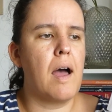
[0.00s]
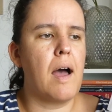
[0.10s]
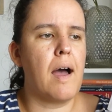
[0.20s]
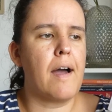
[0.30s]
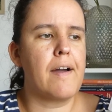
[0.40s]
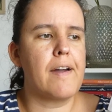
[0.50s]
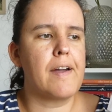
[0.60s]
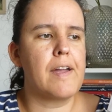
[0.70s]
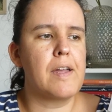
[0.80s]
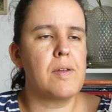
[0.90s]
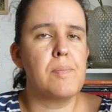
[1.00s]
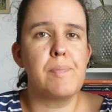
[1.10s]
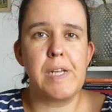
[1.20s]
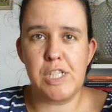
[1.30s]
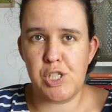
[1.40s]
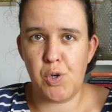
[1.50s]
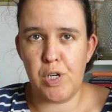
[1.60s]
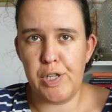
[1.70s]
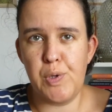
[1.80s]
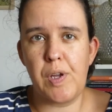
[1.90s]
I mean,
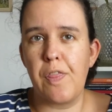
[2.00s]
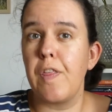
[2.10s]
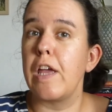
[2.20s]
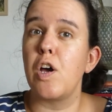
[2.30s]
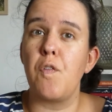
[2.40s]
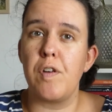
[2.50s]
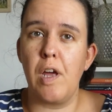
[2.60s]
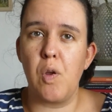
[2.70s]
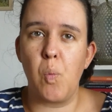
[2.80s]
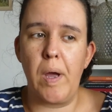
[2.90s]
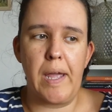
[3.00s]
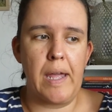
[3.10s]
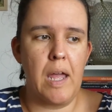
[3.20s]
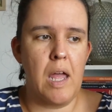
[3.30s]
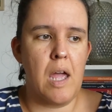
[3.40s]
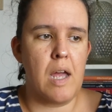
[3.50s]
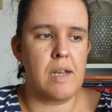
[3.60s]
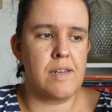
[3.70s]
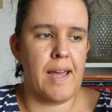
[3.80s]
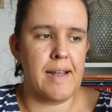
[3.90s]
surely you can think of another way
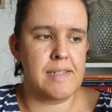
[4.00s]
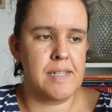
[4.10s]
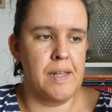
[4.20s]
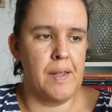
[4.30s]
that